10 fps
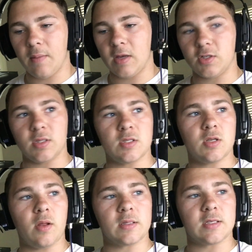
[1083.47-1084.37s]
I'm actually
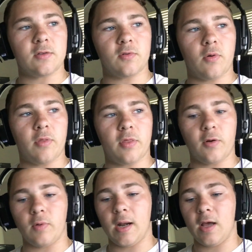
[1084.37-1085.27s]
installing Saints Row the
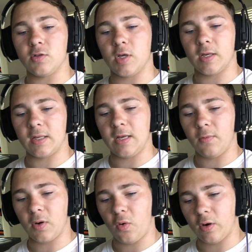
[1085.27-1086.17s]
Third right now so I can get
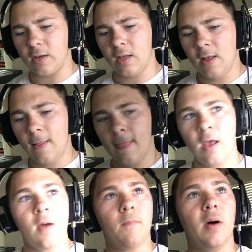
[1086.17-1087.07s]
it recorded.
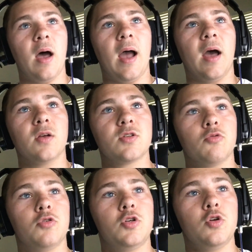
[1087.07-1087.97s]
But I
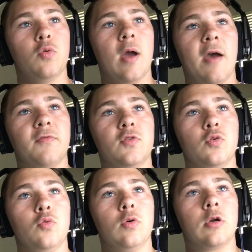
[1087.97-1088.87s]
also do have
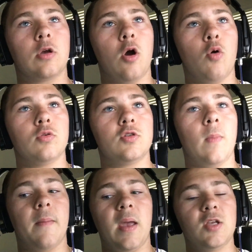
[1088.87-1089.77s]
to go to
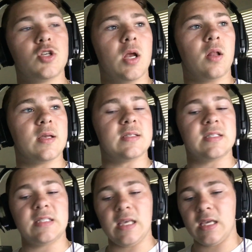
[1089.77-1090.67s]
my main channel and
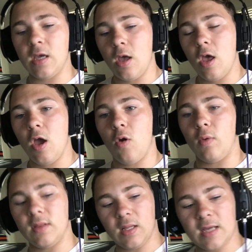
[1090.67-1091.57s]
see
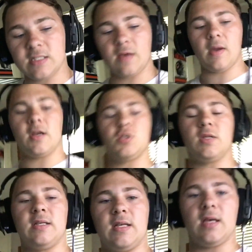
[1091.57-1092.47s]
when the last time I
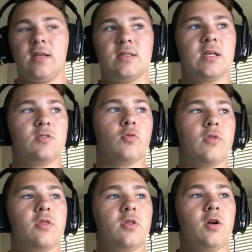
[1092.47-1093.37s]
actually did Saints Row
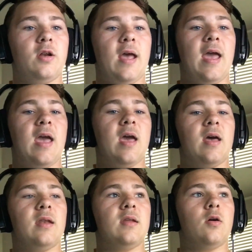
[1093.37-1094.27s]
the Third
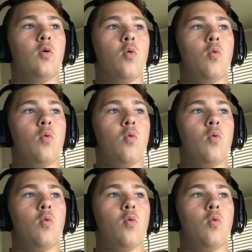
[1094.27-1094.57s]
and...